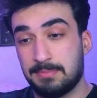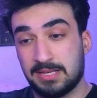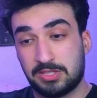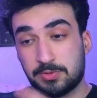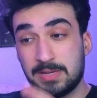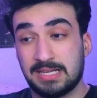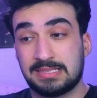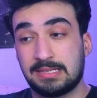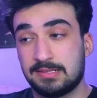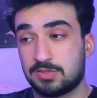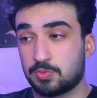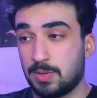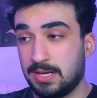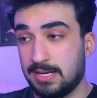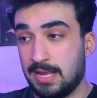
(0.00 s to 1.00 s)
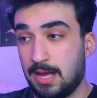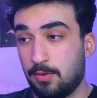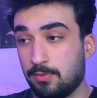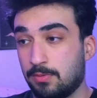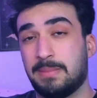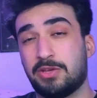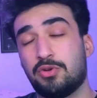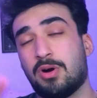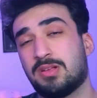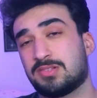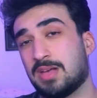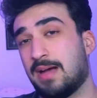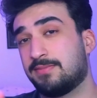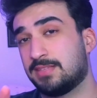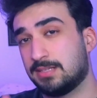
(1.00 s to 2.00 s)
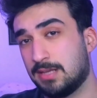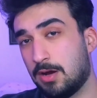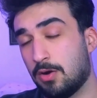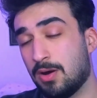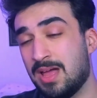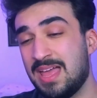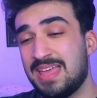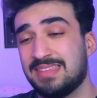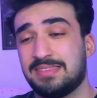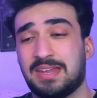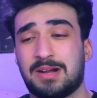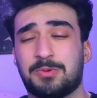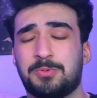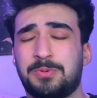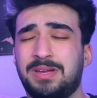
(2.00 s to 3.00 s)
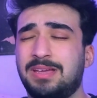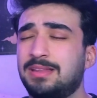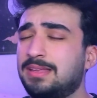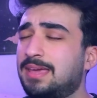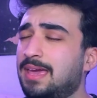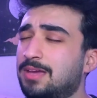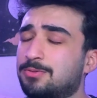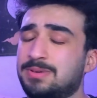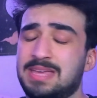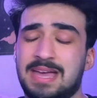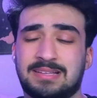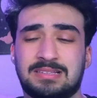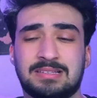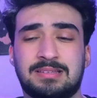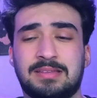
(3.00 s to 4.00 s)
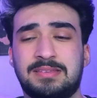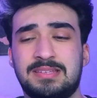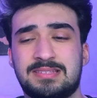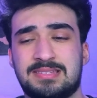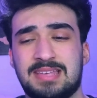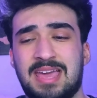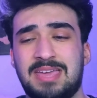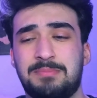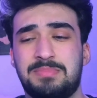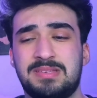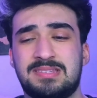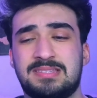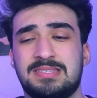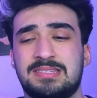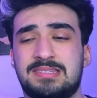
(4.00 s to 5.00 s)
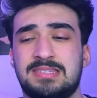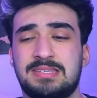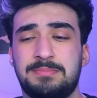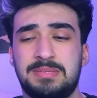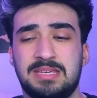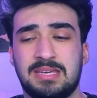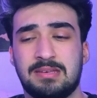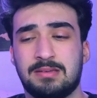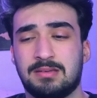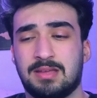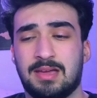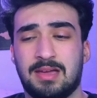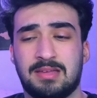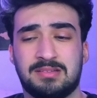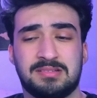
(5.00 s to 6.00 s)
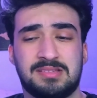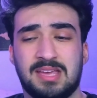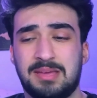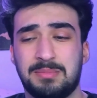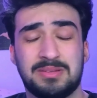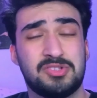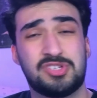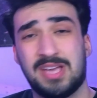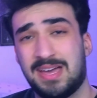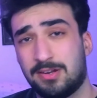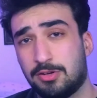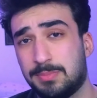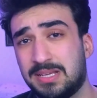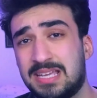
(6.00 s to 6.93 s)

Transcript: I'm about to react to this right now. But you also have to know that I really hate reacting to this ABCCBN entertainment channel